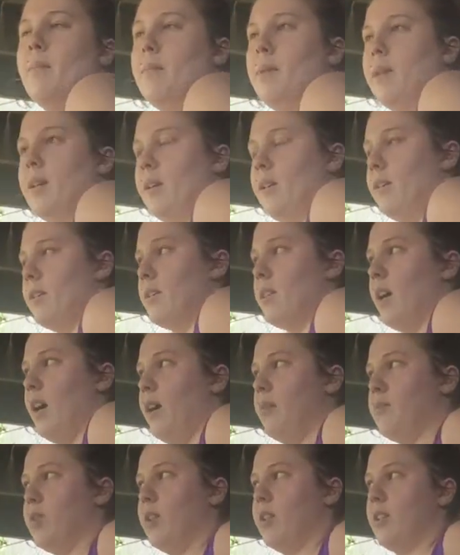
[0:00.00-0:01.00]
Because the
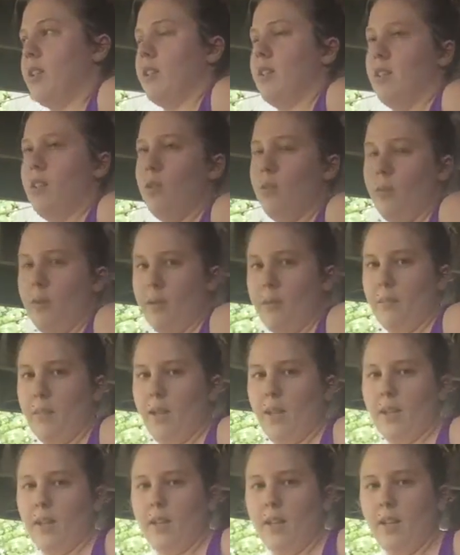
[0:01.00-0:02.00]
object is that you want to
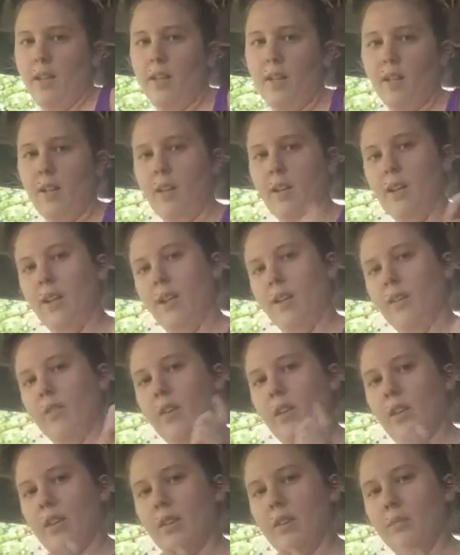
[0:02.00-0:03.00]
make
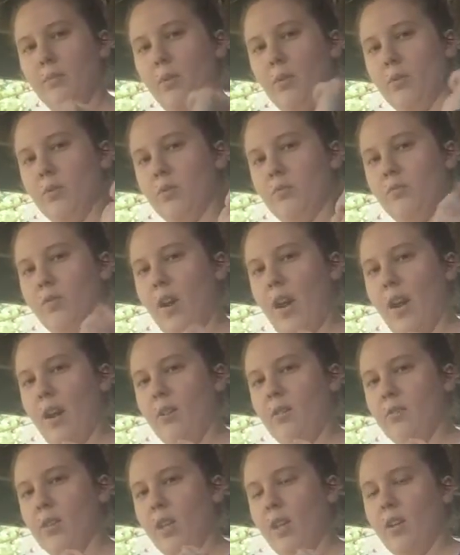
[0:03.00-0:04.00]
like the most
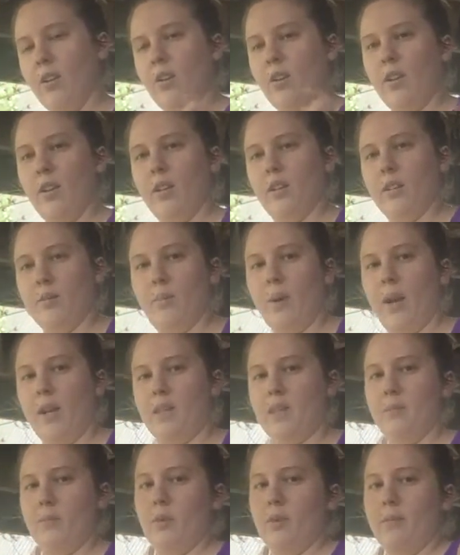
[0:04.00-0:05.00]
round area as
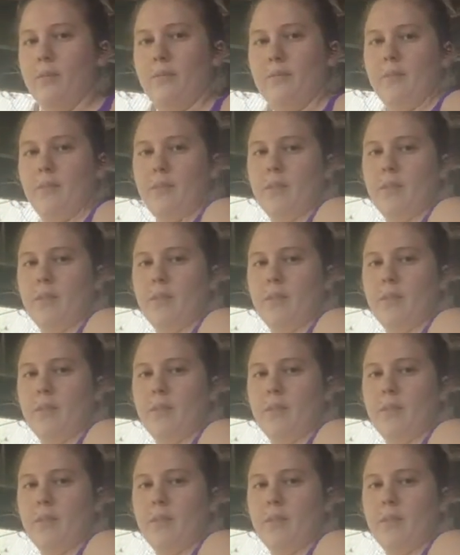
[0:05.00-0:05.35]
possible.